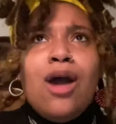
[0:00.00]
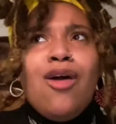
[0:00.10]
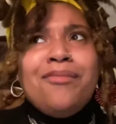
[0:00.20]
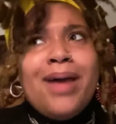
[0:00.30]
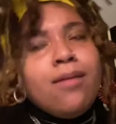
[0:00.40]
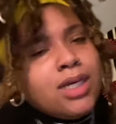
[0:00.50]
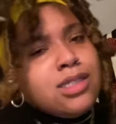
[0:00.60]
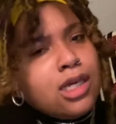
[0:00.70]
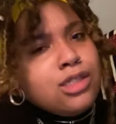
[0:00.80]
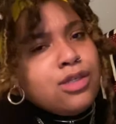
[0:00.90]
off that because
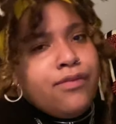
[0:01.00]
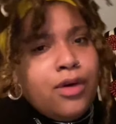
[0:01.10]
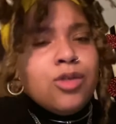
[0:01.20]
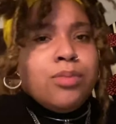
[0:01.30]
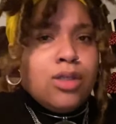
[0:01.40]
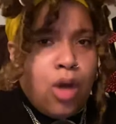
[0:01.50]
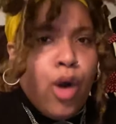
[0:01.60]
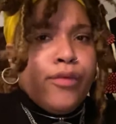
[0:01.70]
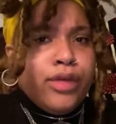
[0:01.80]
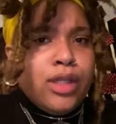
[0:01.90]
things unfold, but
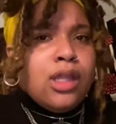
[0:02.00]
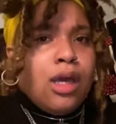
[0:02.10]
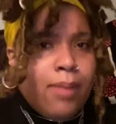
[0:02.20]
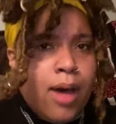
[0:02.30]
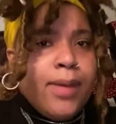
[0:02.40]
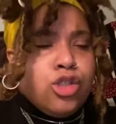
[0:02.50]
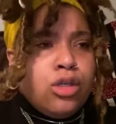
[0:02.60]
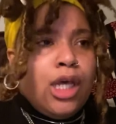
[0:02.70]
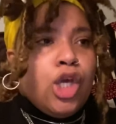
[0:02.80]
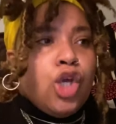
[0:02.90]
often think about, make sure
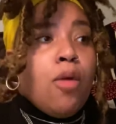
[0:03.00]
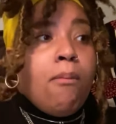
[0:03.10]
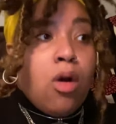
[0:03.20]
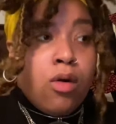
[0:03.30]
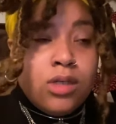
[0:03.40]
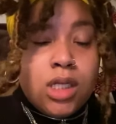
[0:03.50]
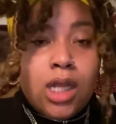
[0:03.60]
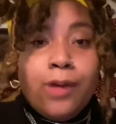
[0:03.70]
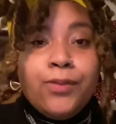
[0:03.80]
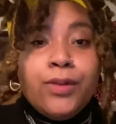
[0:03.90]
like your morals
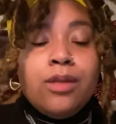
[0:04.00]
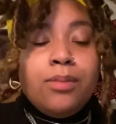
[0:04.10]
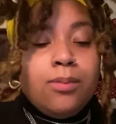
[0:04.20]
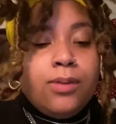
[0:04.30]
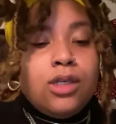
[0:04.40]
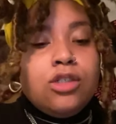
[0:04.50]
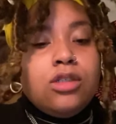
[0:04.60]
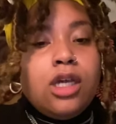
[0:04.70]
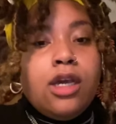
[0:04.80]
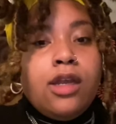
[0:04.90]
align with the people that you're
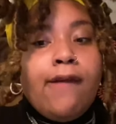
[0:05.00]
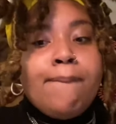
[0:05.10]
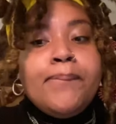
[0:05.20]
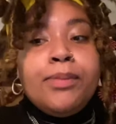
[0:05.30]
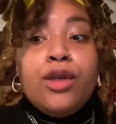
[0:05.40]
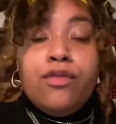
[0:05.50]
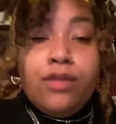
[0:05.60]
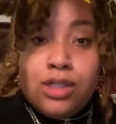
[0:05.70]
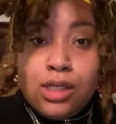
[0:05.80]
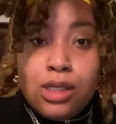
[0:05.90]
dating, your
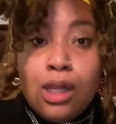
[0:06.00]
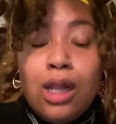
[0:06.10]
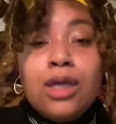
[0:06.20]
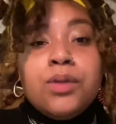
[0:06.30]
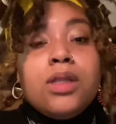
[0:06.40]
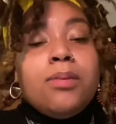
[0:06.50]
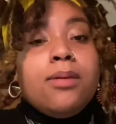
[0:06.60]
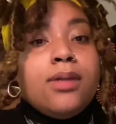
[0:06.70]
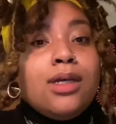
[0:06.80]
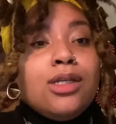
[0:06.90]
vision aligns with the
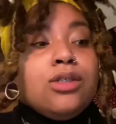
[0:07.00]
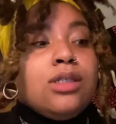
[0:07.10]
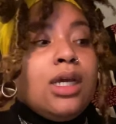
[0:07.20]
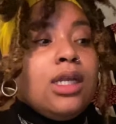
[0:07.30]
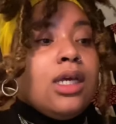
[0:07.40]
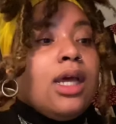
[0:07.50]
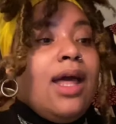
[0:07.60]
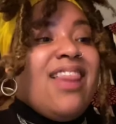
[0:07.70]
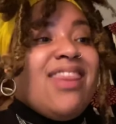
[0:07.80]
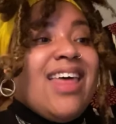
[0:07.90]
people that you're dating,
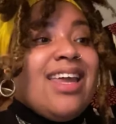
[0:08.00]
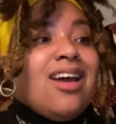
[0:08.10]
that